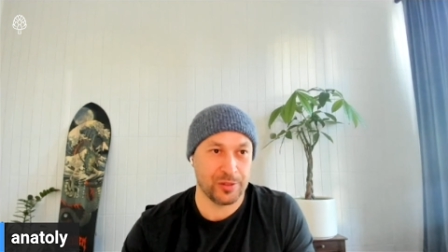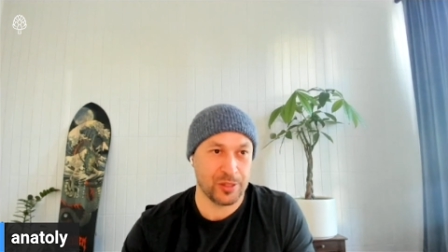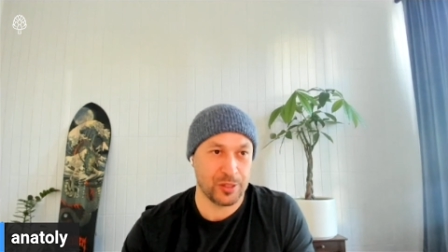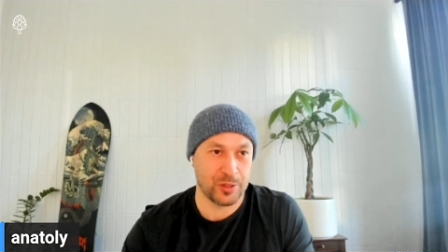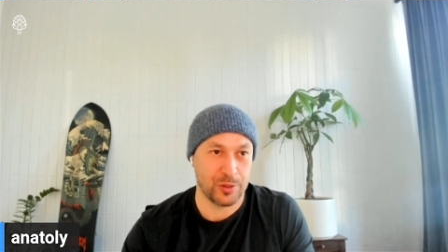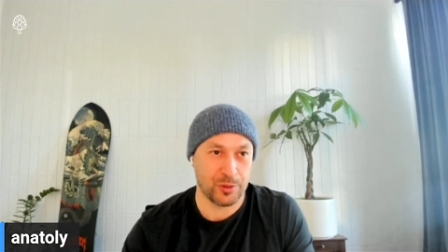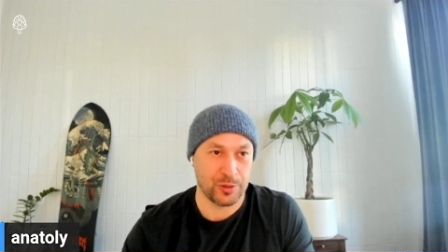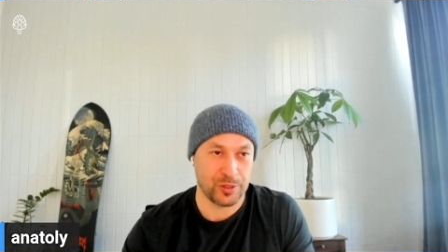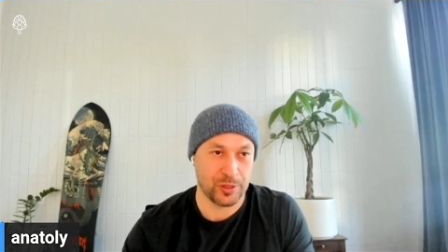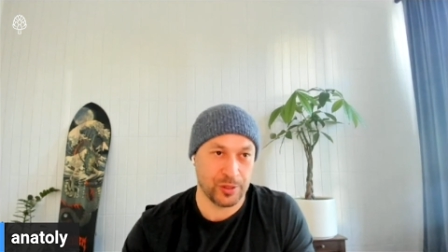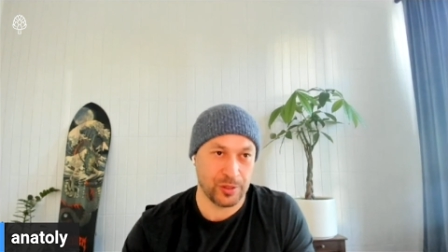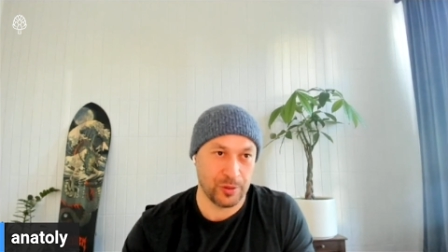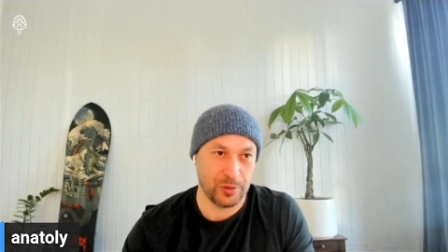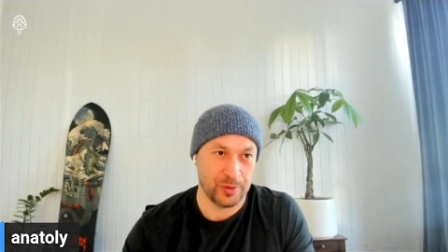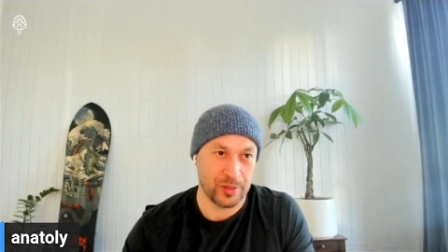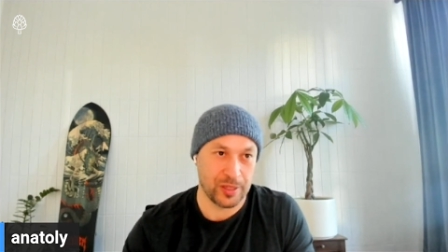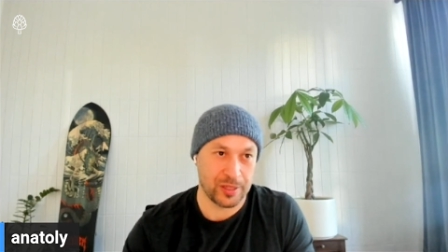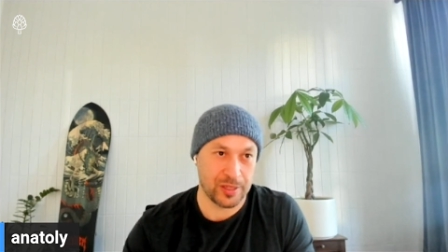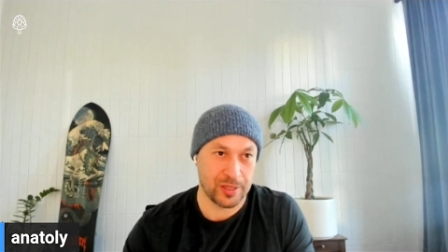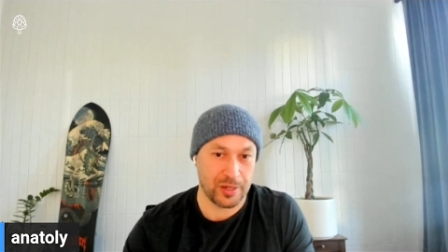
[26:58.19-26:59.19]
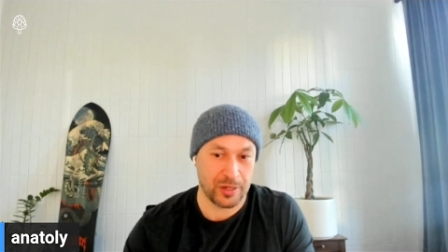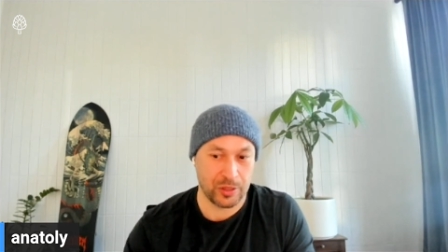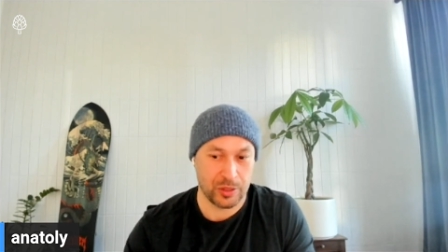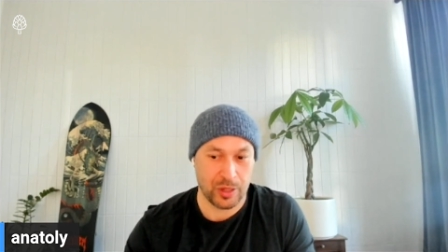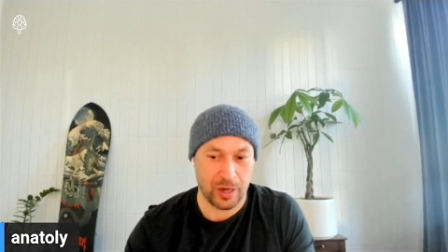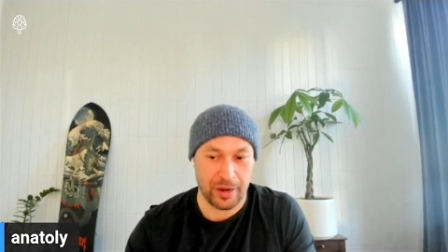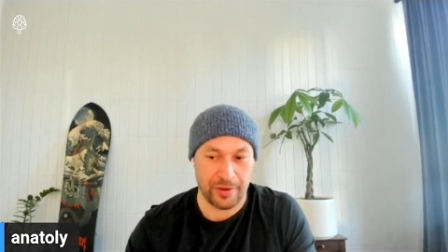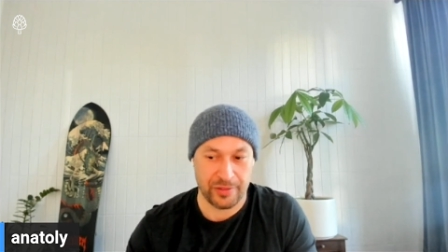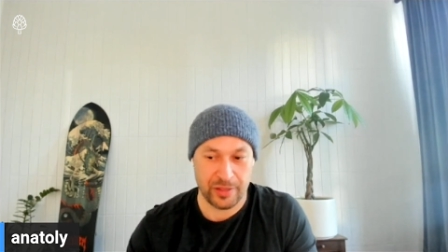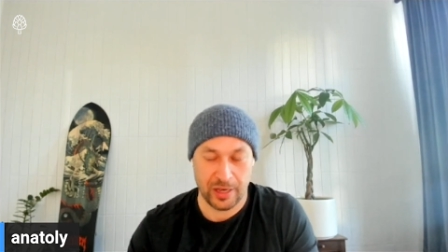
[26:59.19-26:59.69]
the social glue that's going to
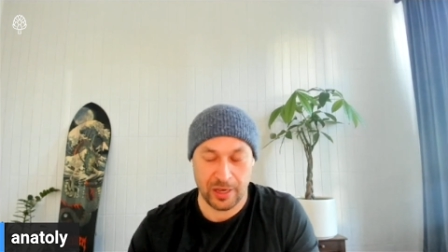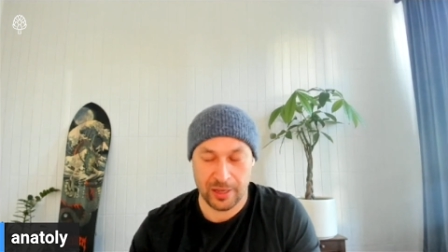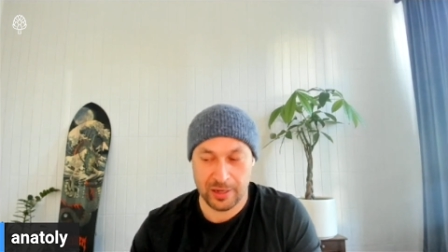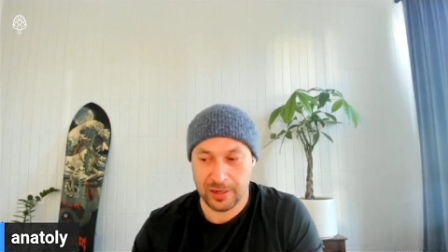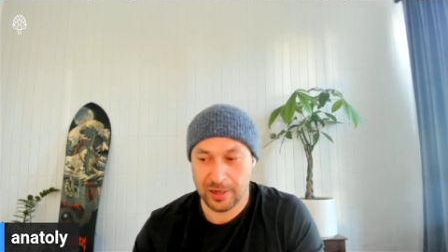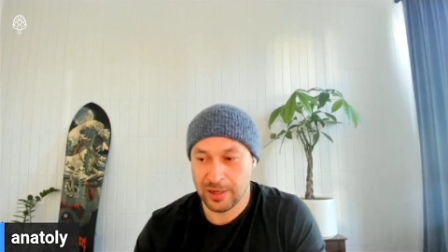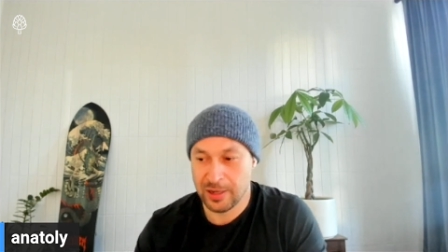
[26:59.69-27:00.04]
drive that.